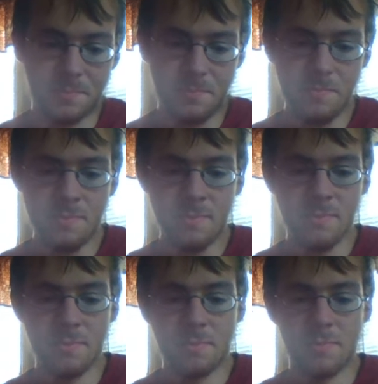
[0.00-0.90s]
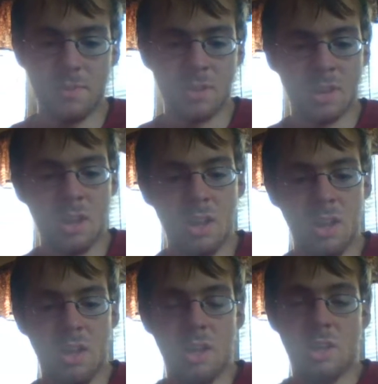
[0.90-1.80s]

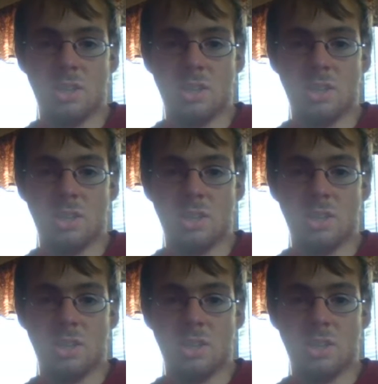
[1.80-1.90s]
No one is speaking in this clip.